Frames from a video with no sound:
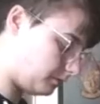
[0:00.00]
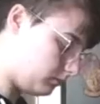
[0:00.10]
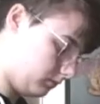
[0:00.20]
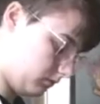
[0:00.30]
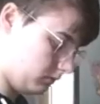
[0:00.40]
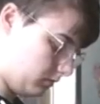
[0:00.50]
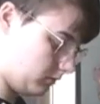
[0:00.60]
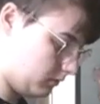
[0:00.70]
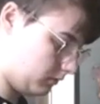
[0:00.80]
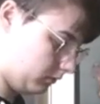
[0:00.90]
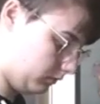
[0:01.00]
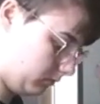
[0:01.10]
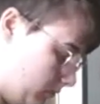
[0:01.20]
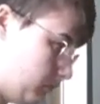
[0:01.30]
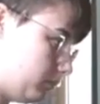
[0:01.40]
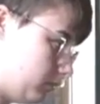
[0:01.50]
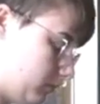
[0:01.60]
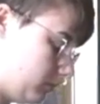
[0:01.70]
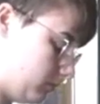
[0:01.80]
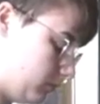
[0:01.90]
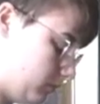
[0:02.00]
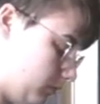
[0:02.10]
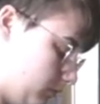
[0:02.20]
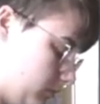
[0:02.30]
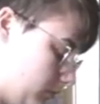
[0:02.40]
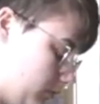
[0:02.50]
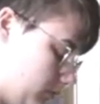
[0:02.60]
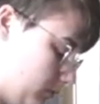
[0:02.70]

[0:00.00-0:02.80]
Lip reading: No one is speaking in this clip.